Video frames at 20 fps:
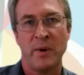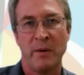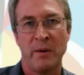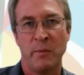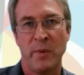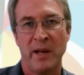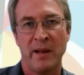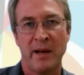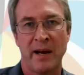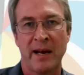
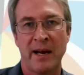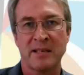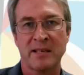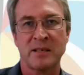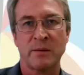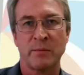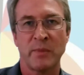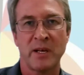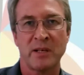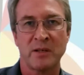when
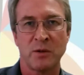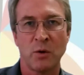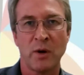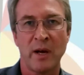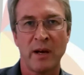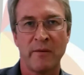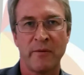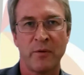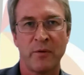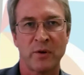the
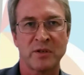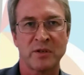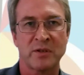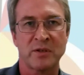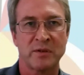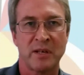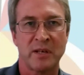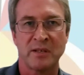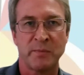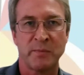customer is looking
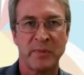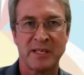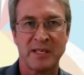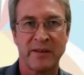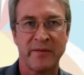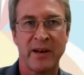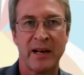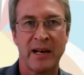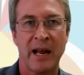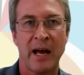for a
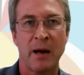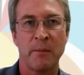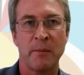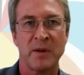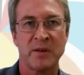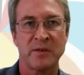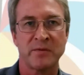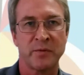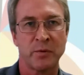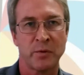
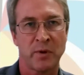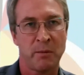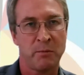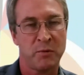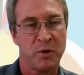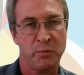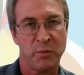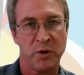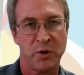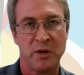specific lime, is
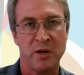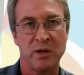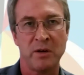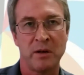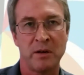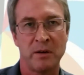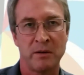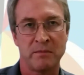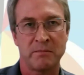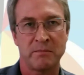for them
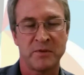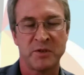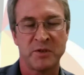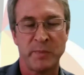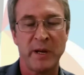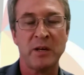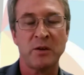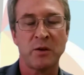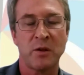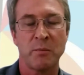
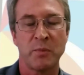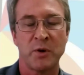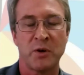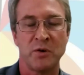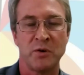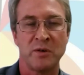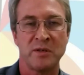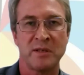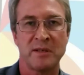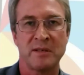to speak
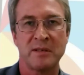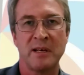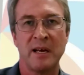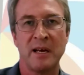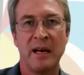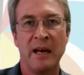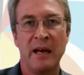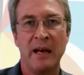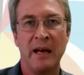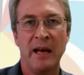to the
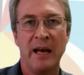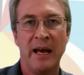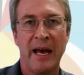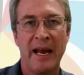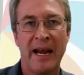producers